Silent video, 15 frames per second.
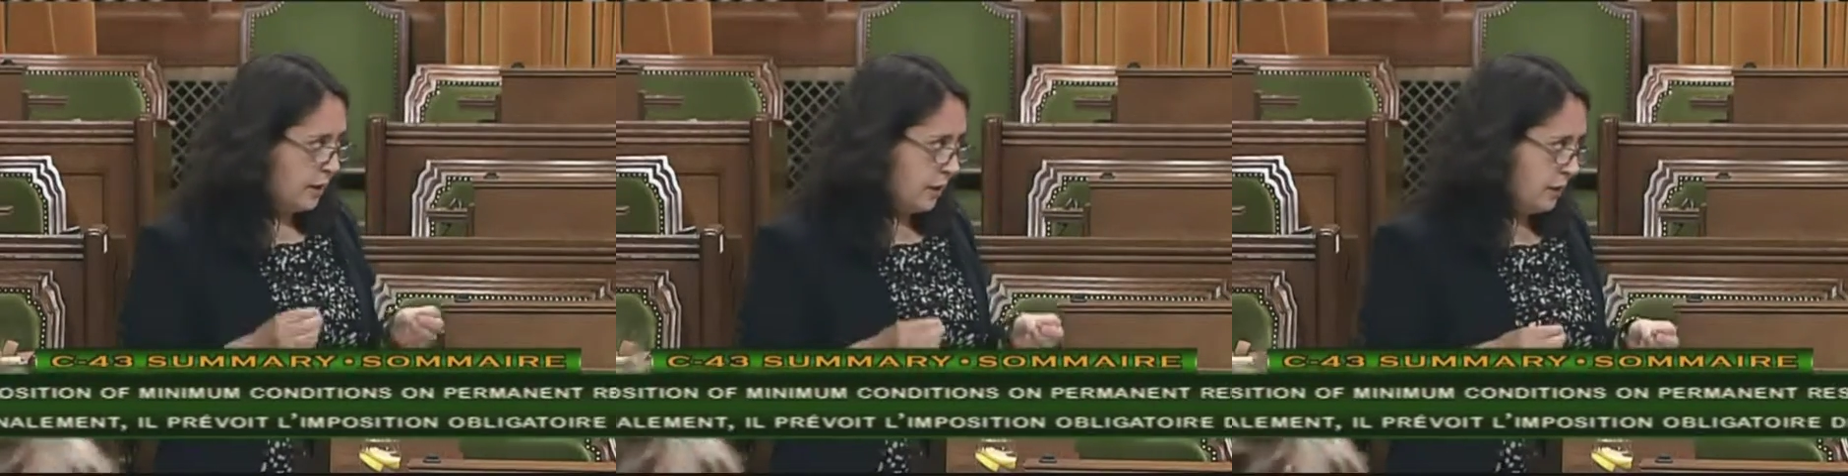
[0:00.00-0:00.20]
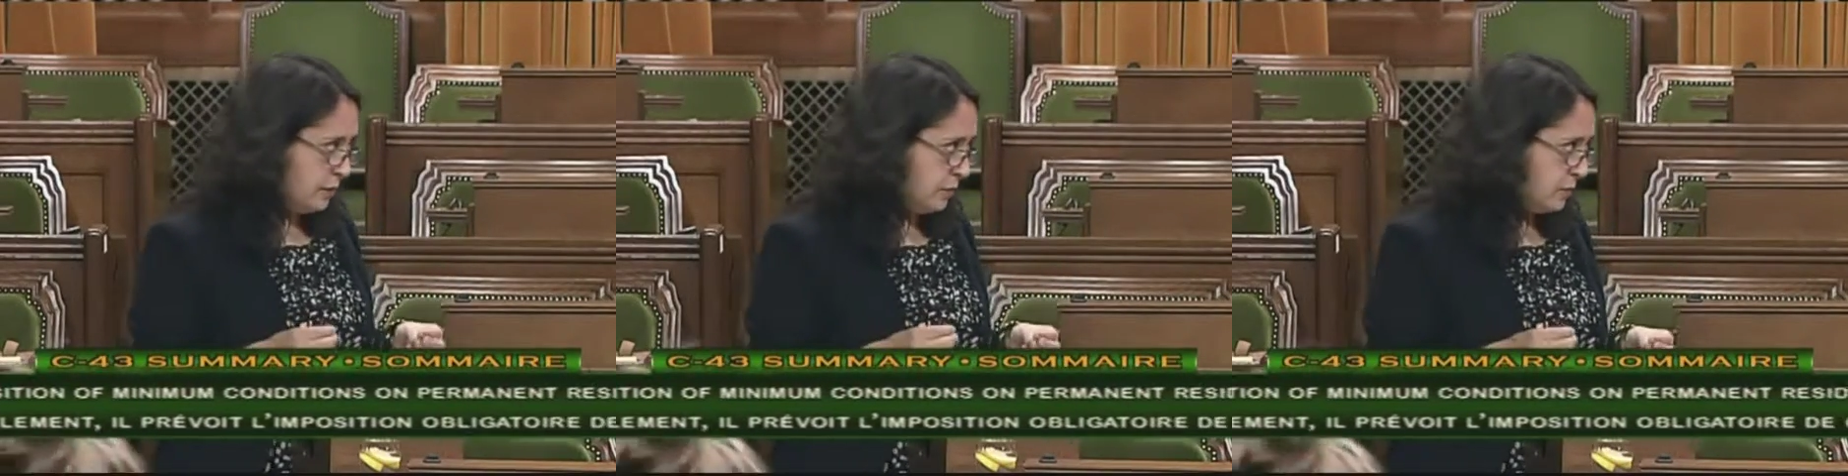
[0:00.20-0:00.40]

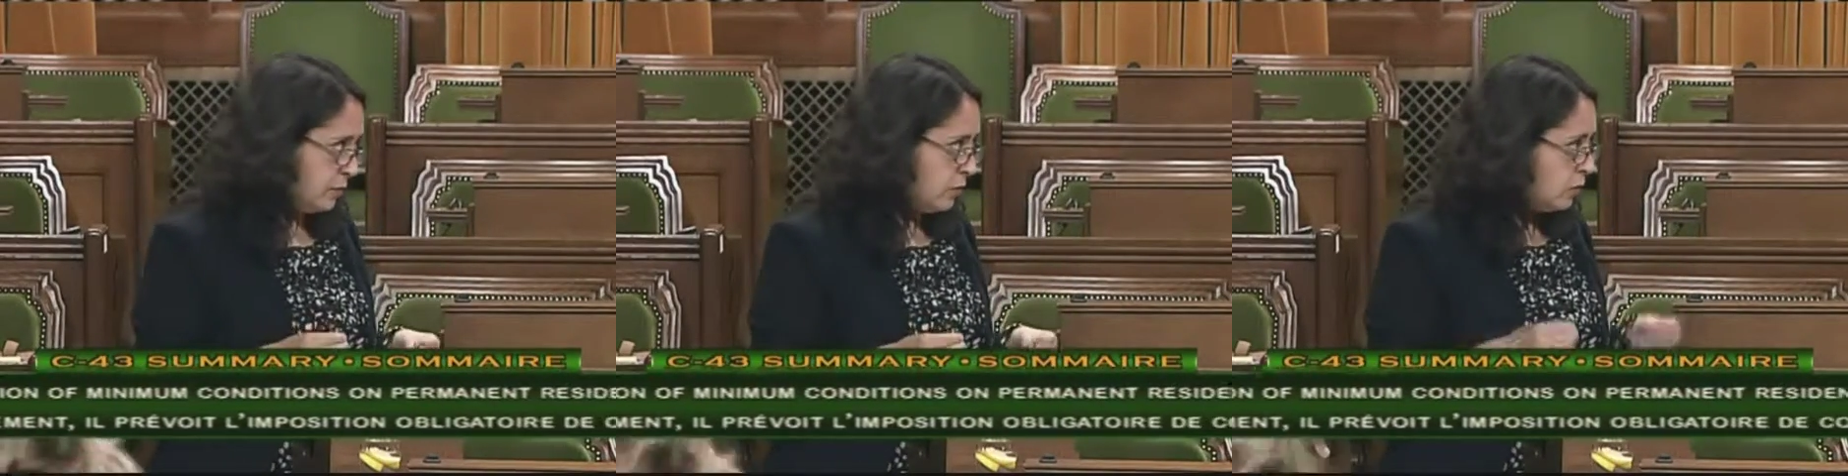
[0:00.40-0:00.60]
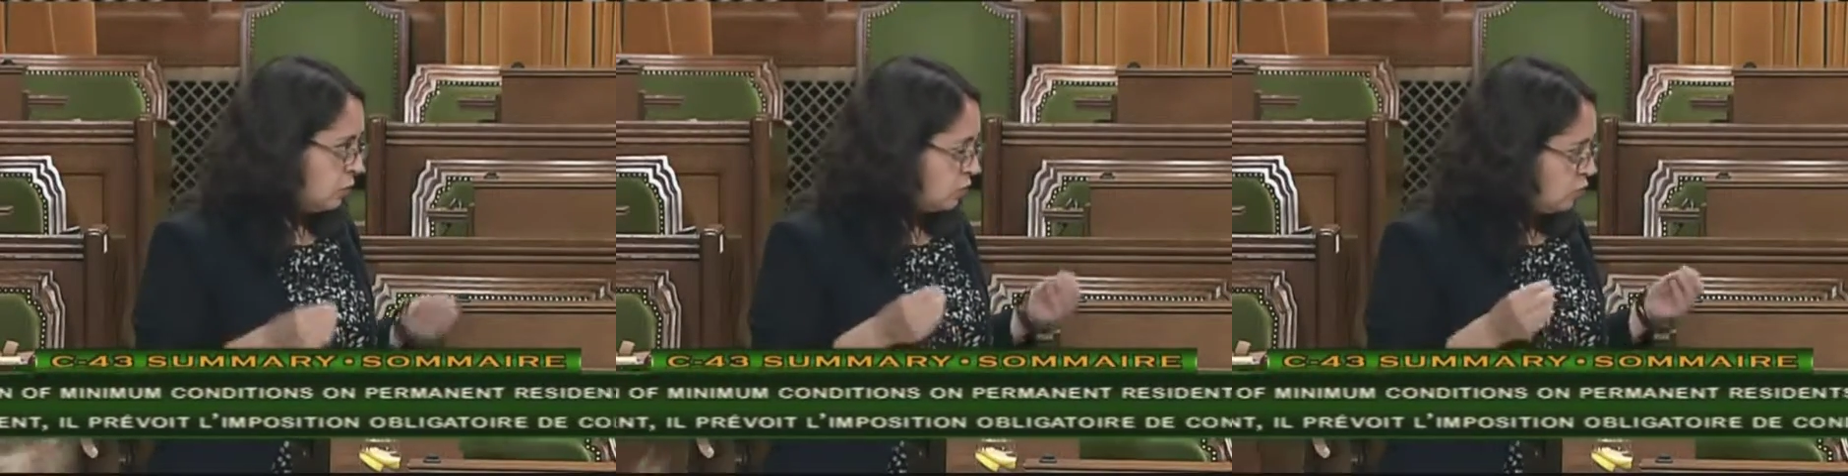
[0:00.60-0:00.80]

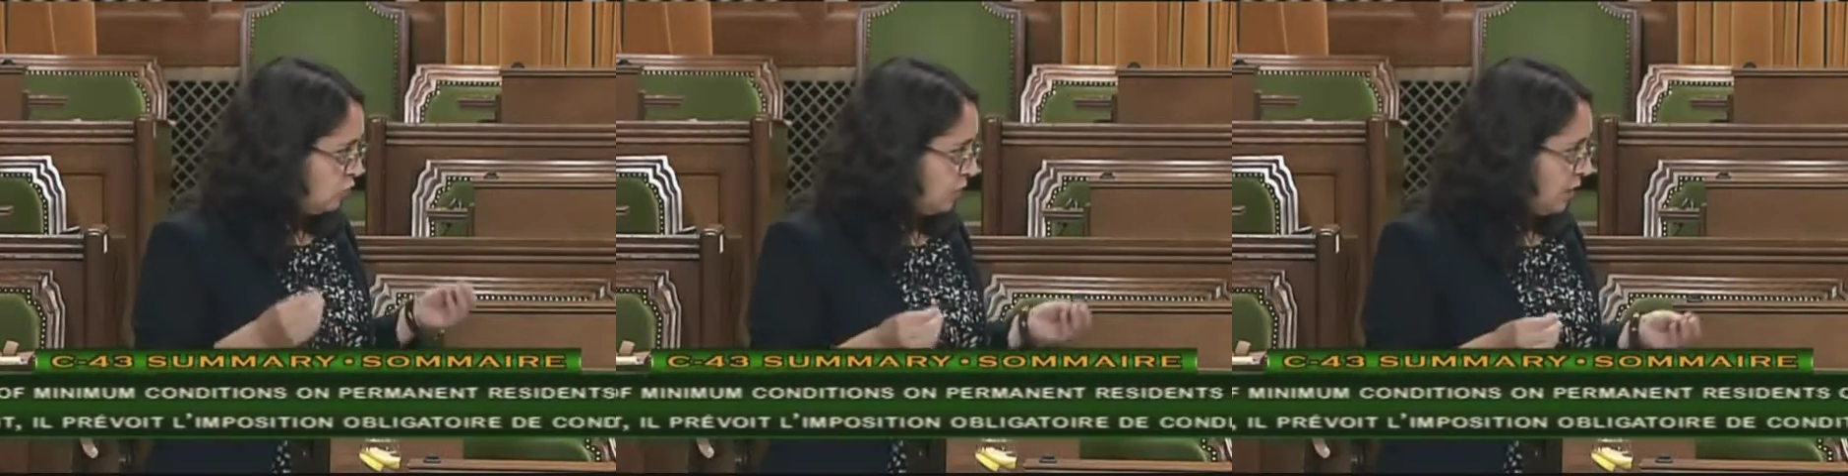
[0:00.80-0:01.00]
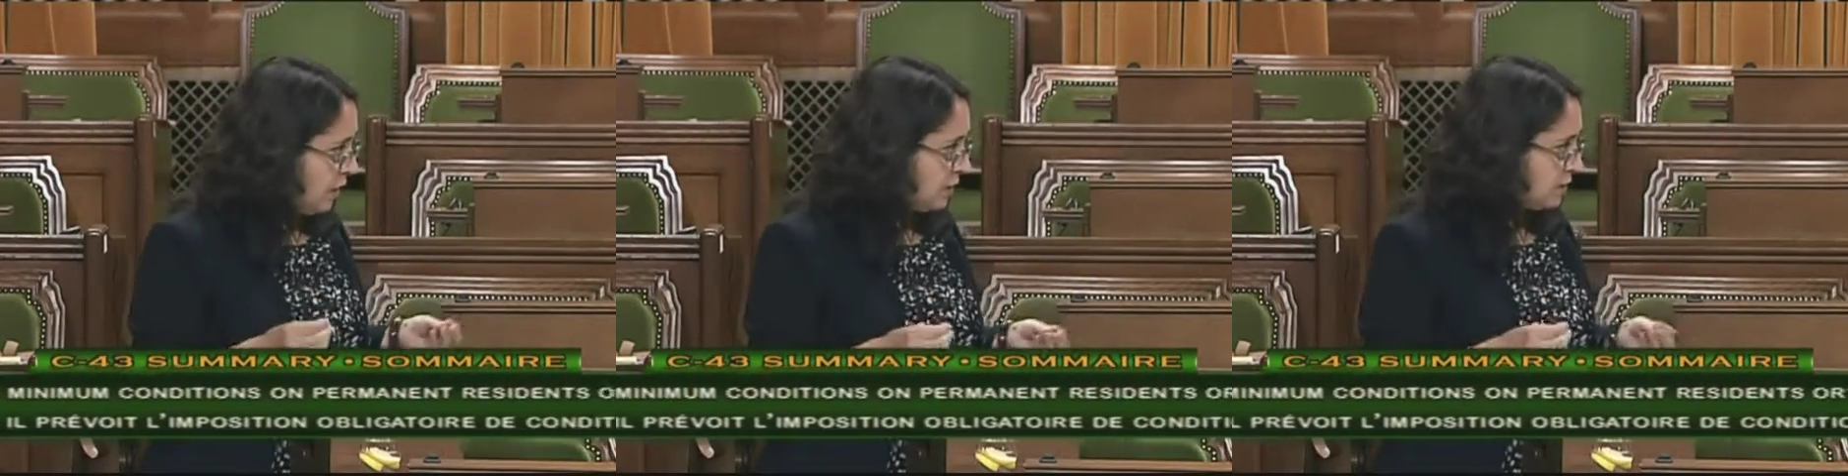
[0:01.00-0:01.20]
They don't
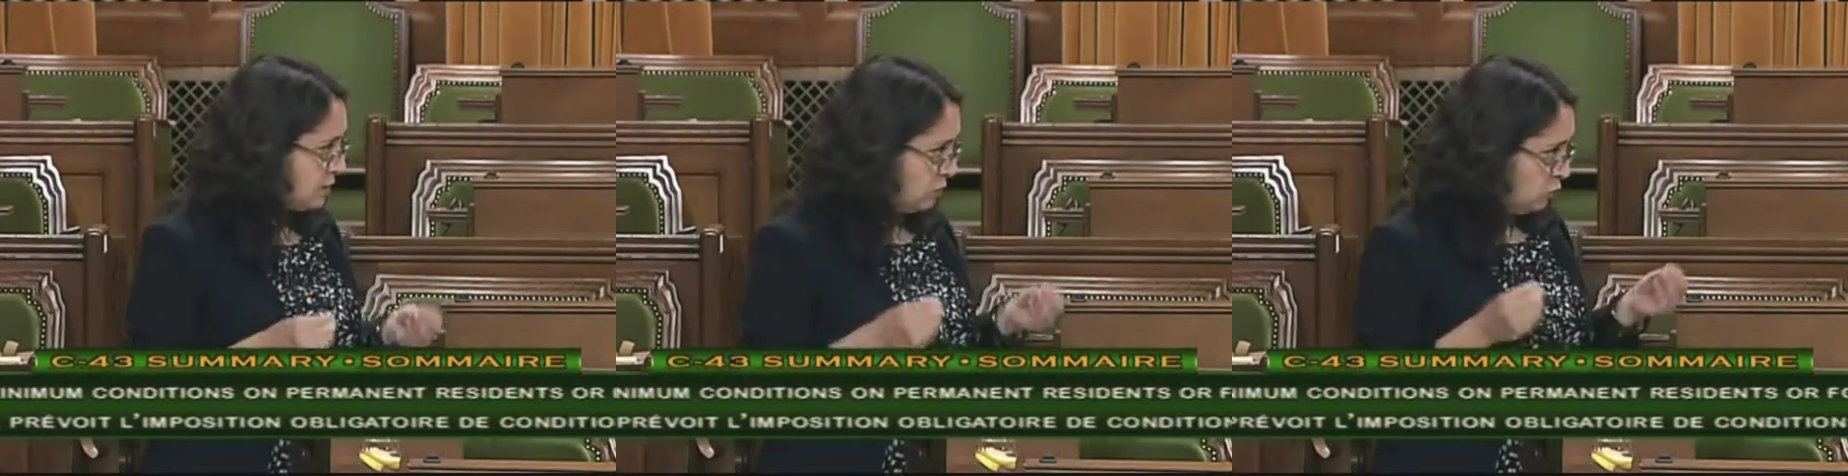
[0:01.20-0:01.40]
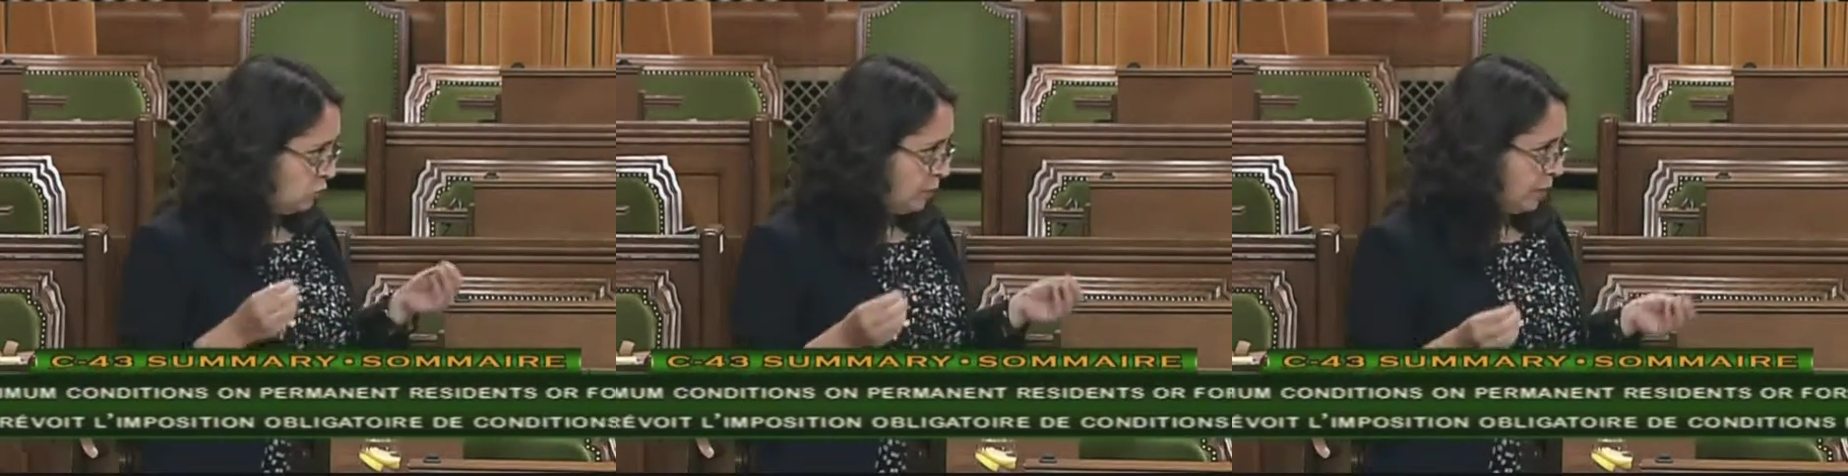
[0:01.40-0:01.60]
have their
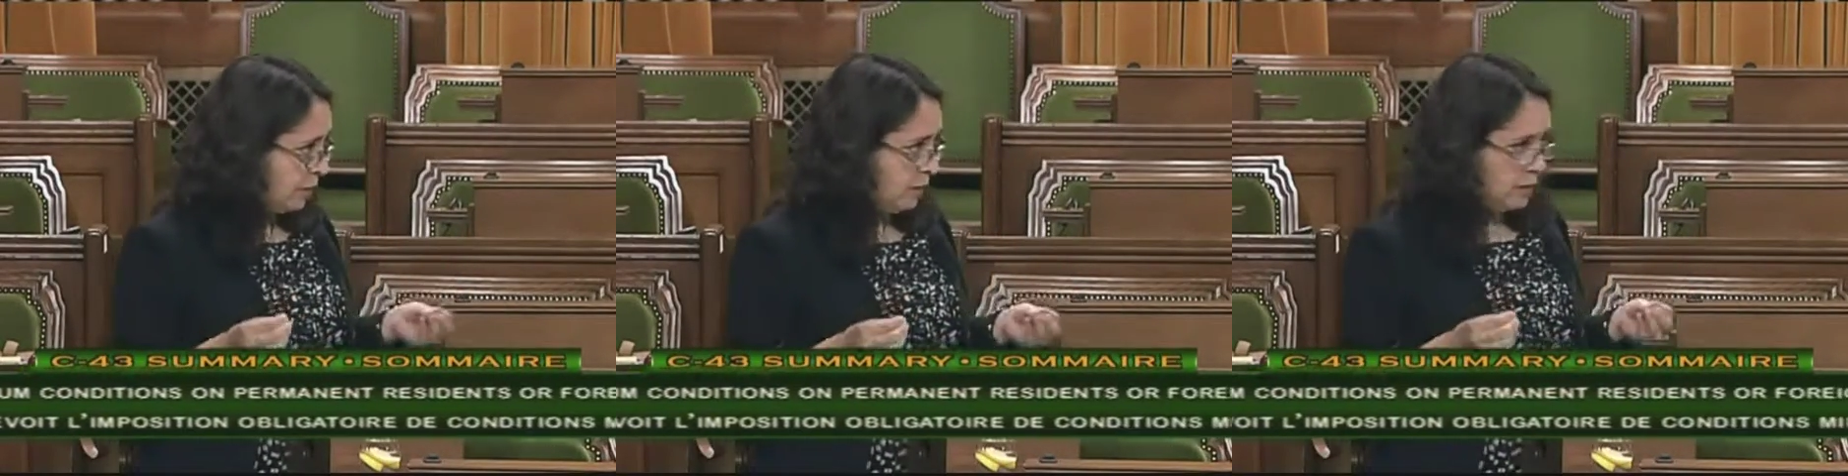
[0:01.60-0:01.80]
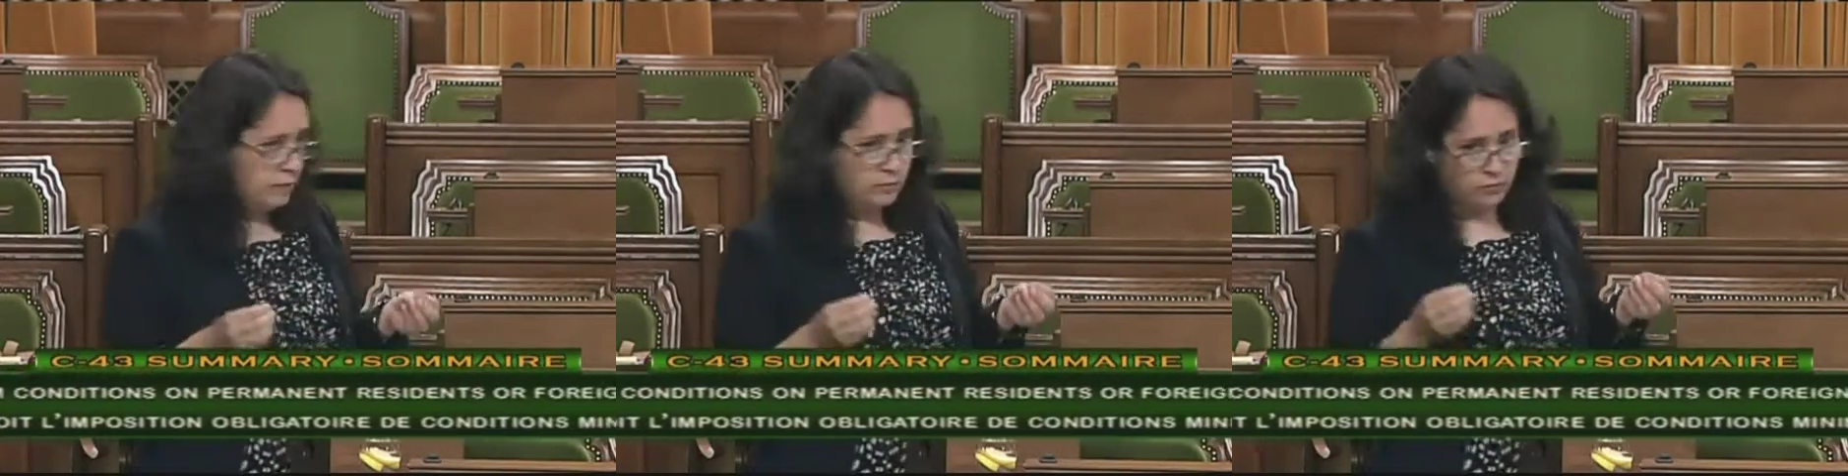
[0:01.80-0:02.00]
relatives,